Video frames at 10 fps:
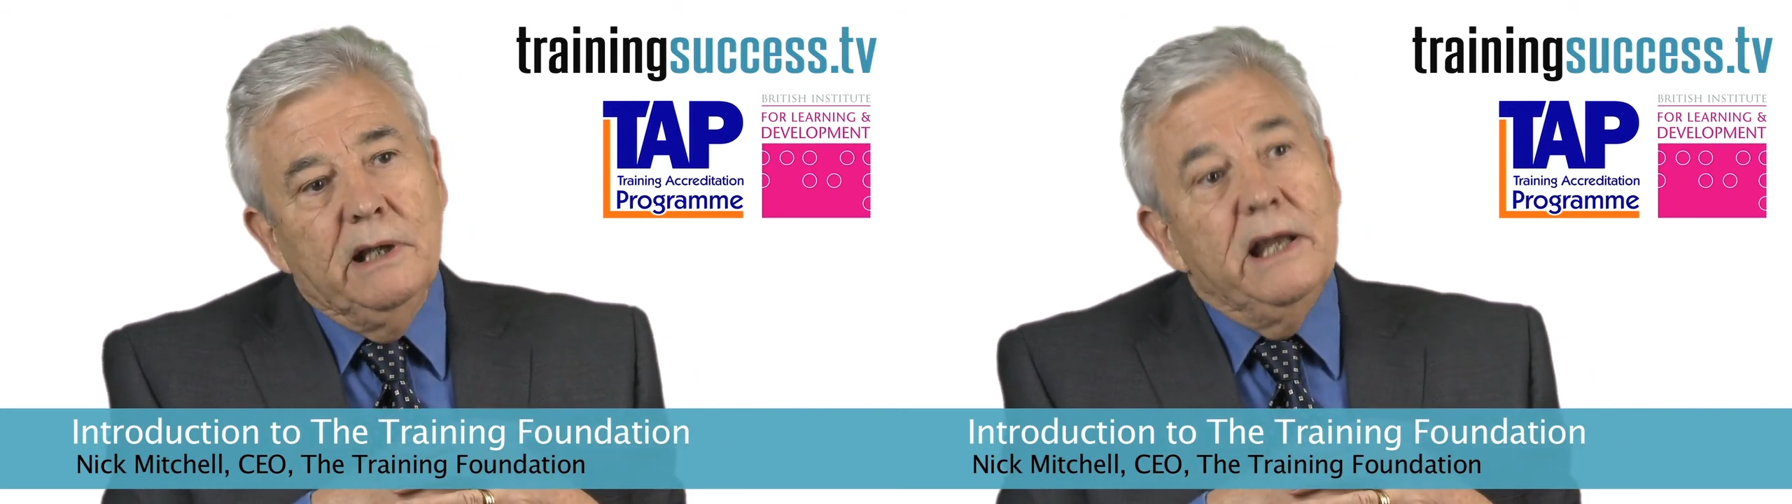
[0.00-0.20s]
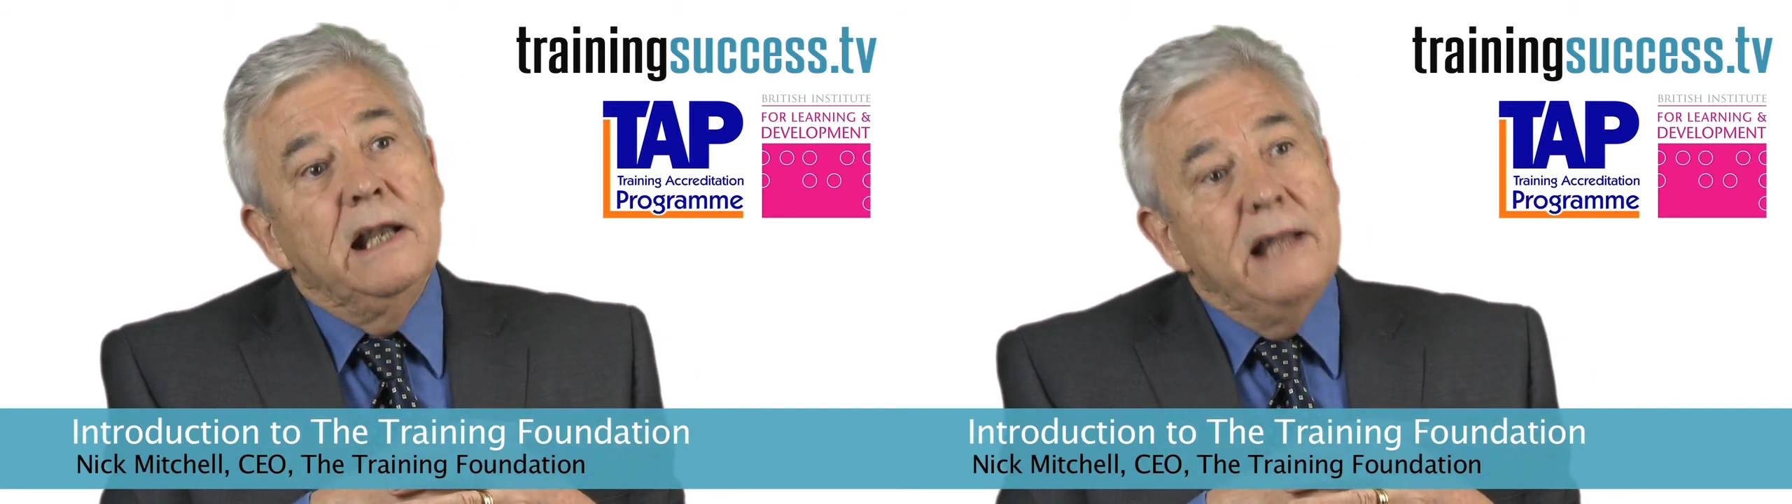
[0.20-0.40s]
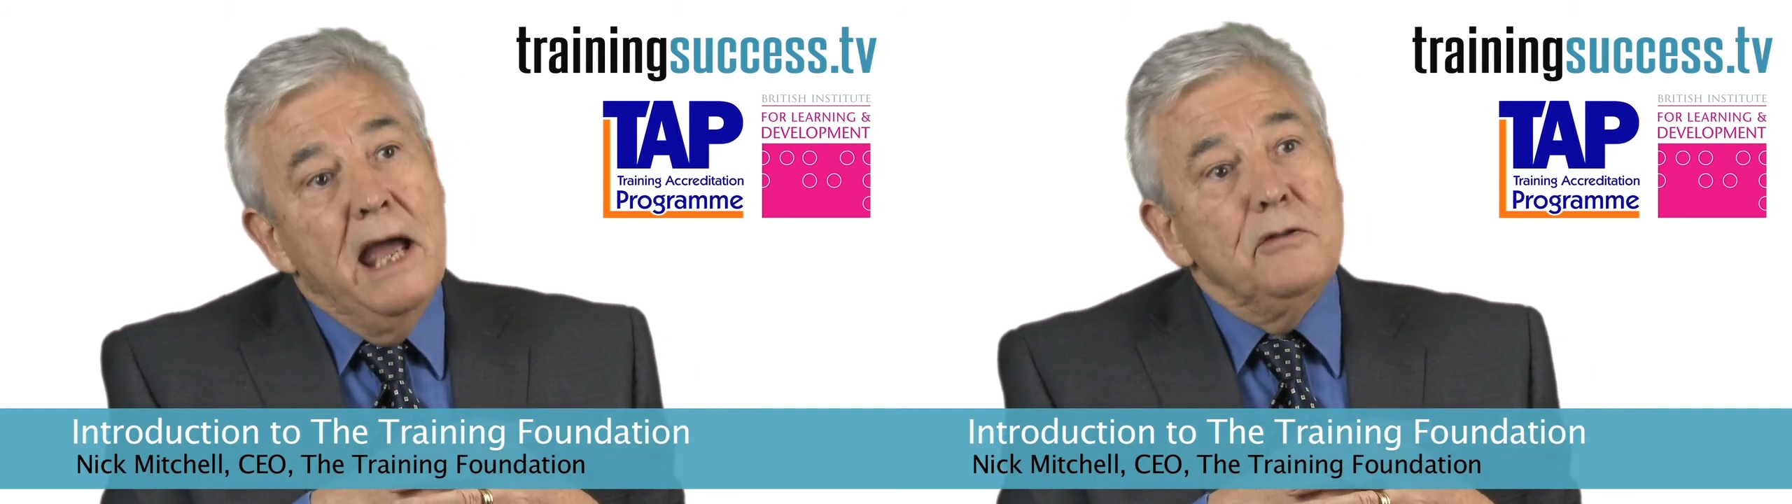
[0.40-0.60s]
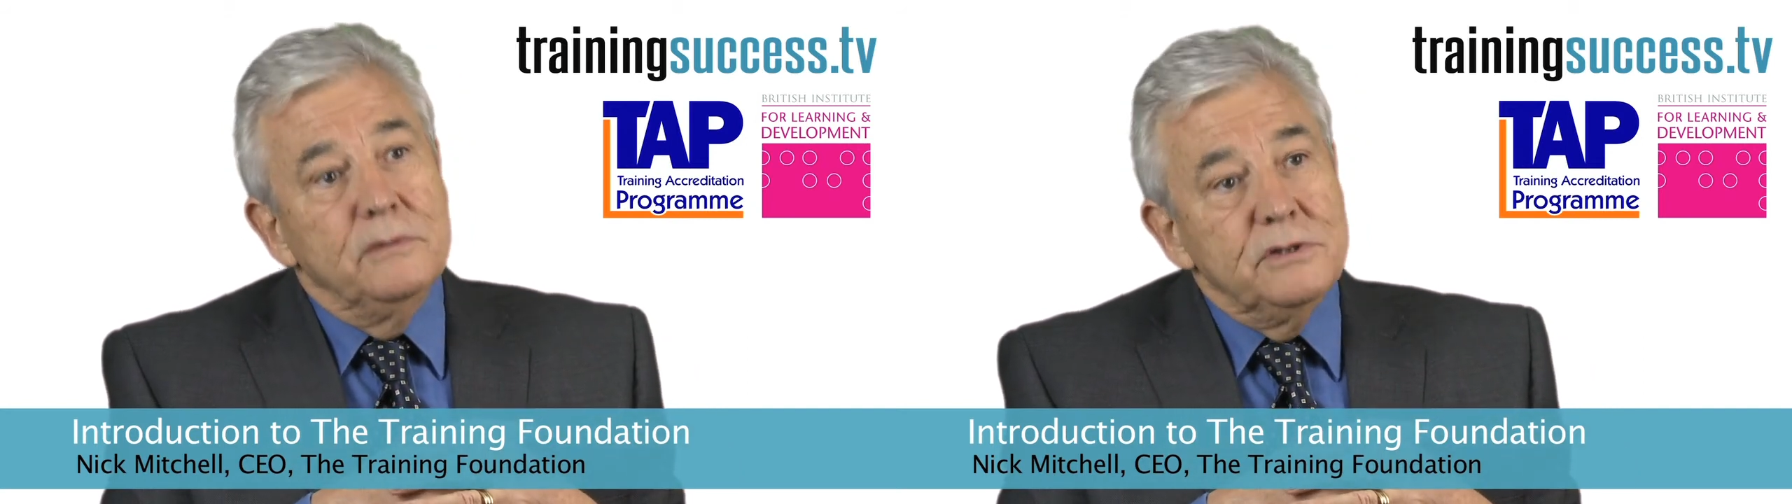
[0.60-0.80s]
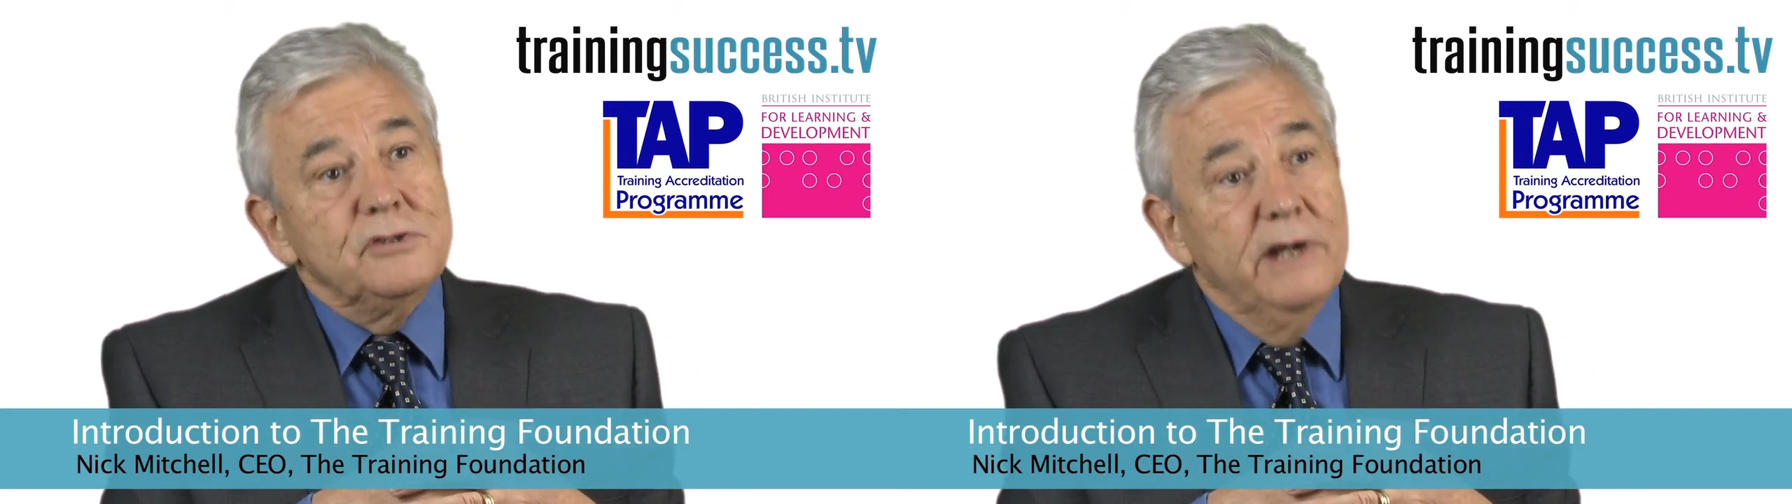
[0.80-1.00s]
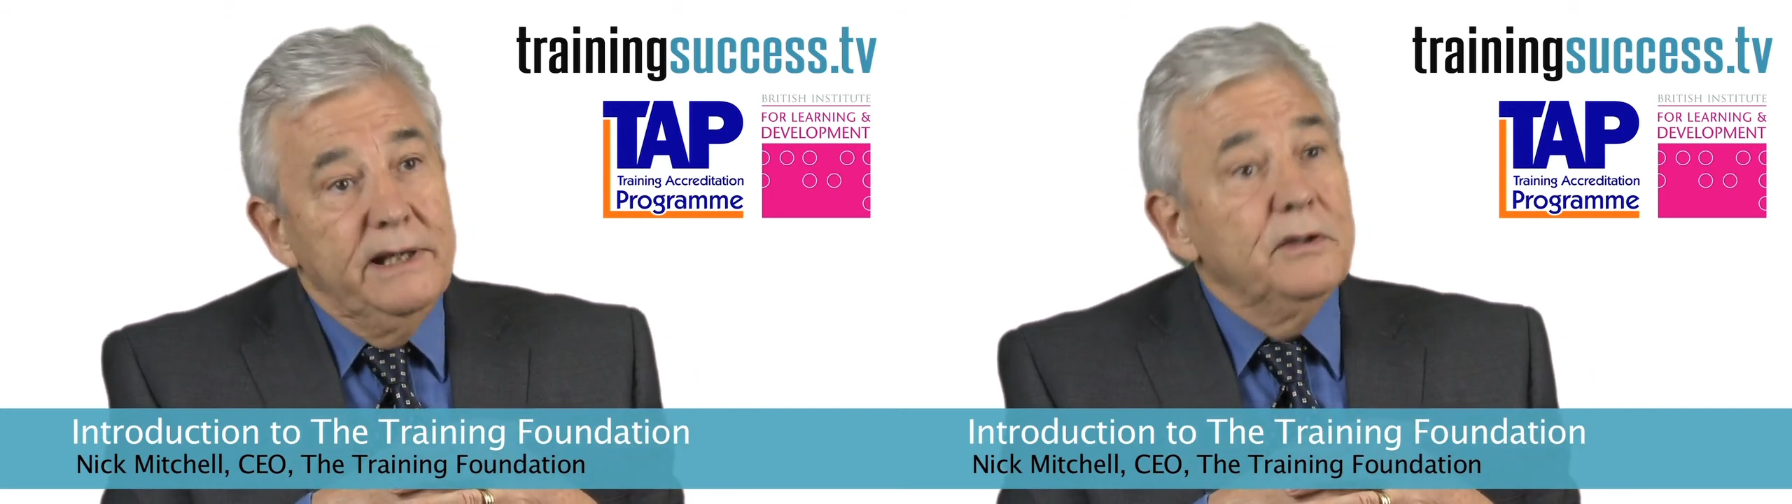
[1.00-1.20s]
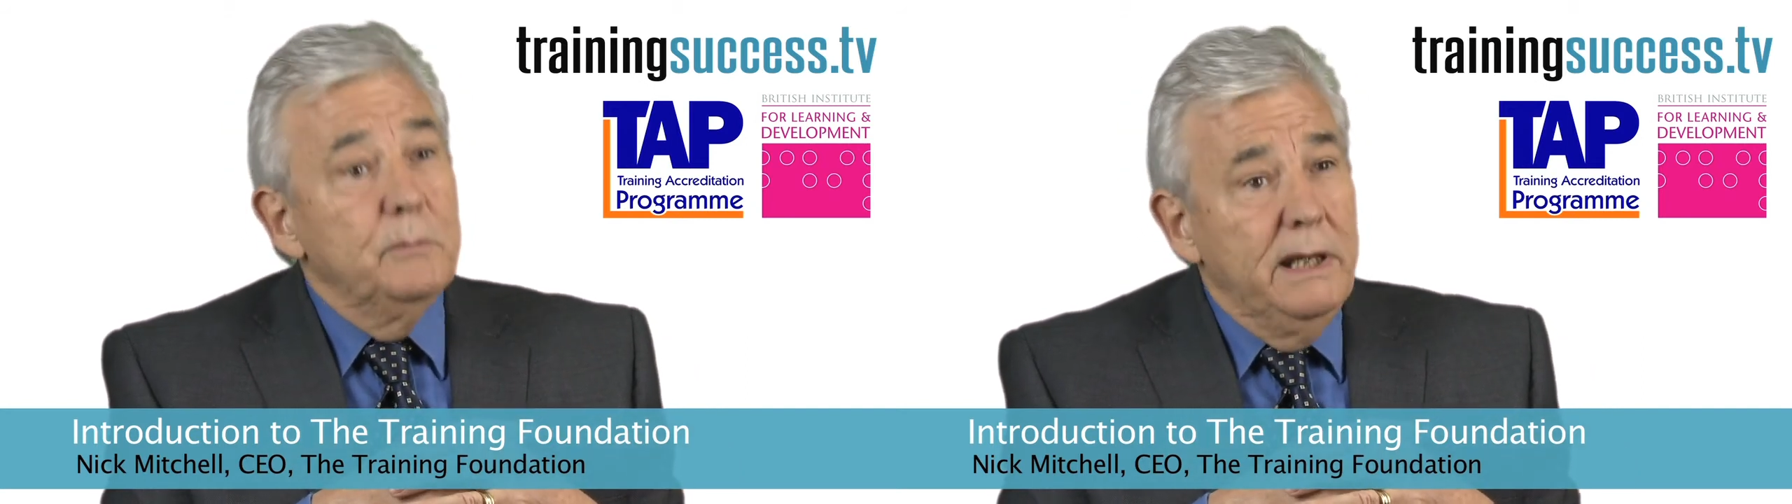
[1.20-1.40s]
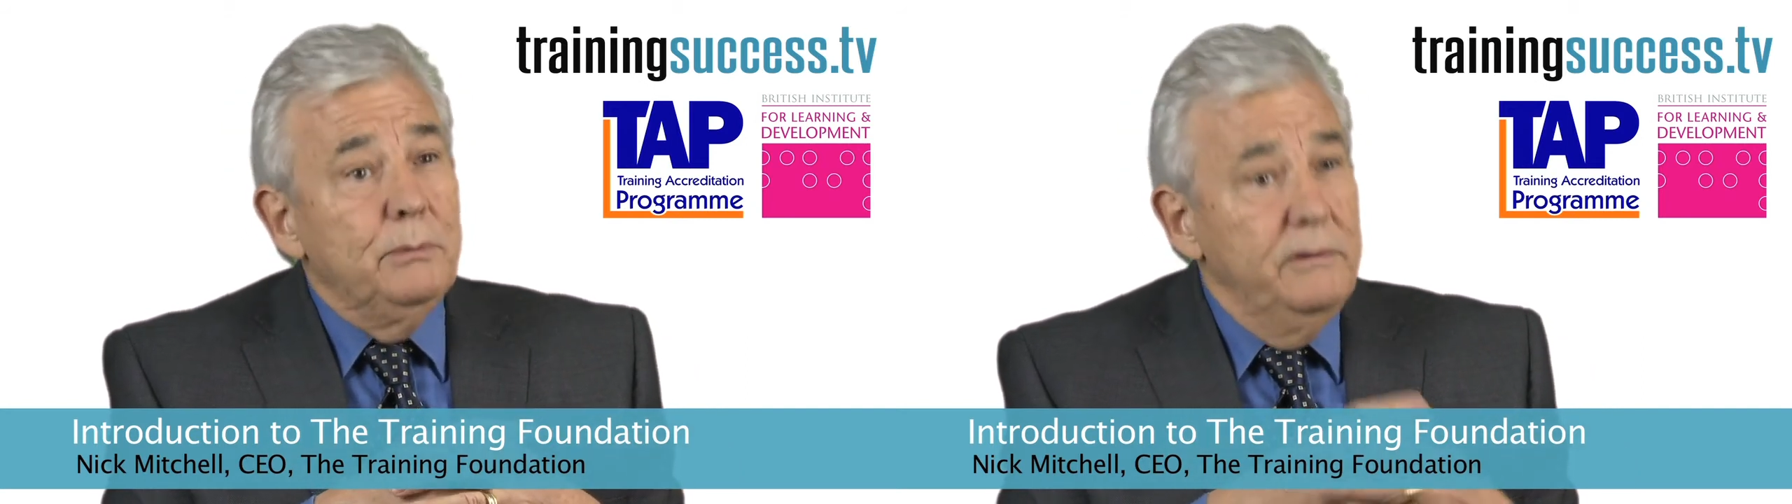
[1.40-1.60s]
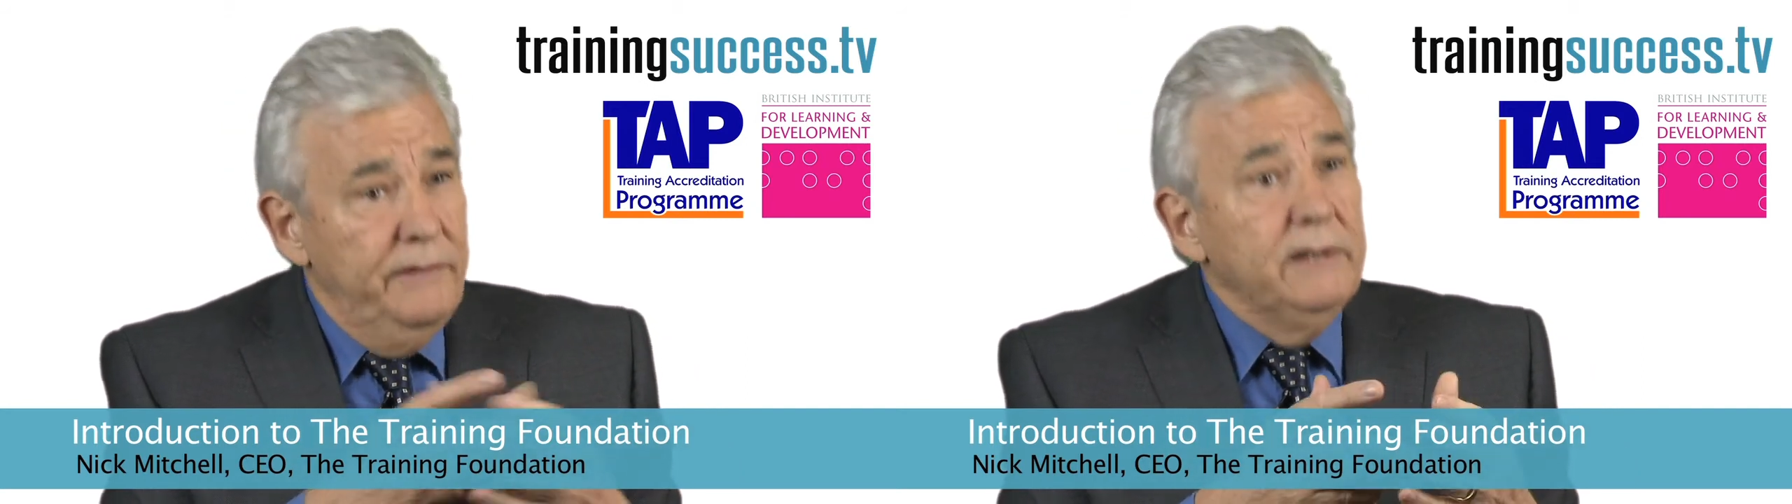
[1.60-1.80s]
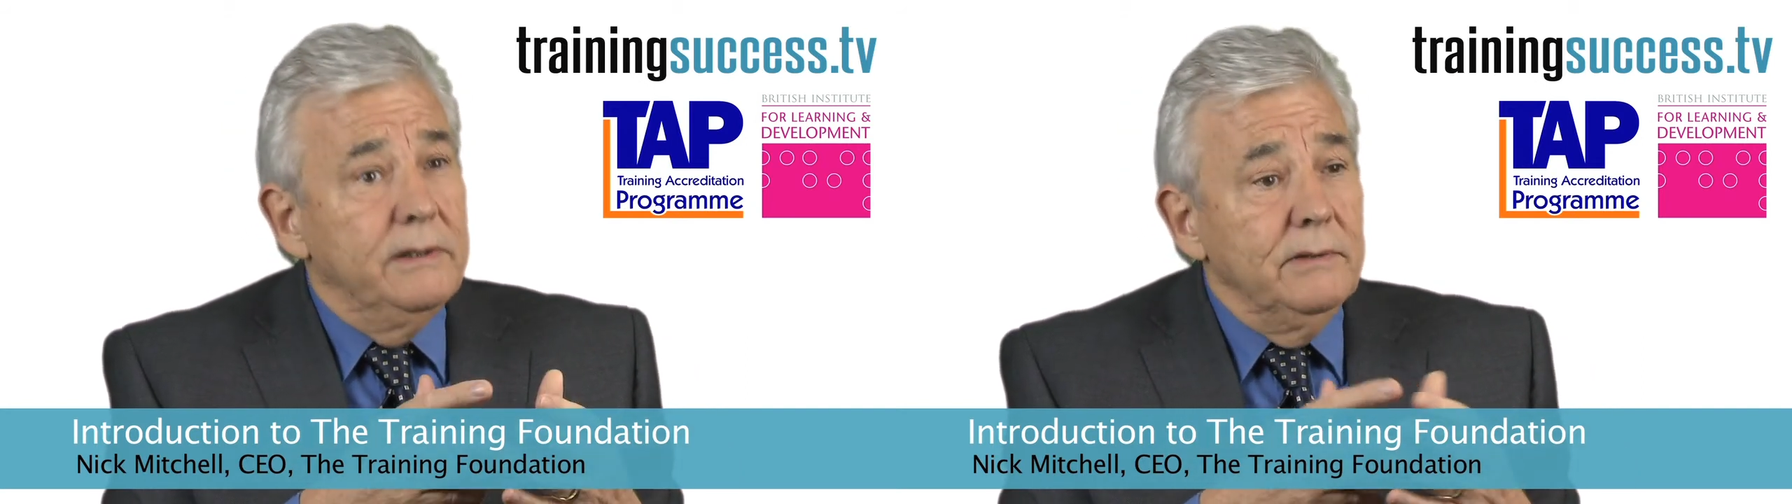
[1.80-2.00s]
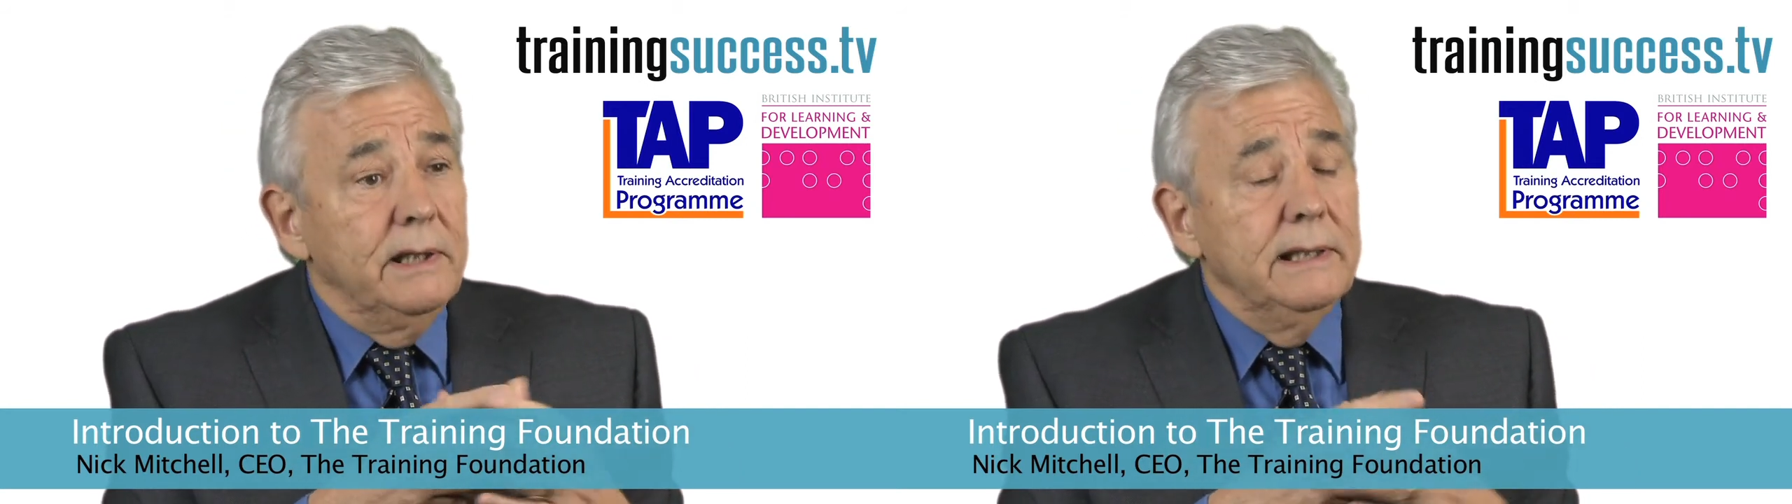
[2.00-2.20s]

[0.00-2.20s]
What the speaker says: allow them to train other people effectively.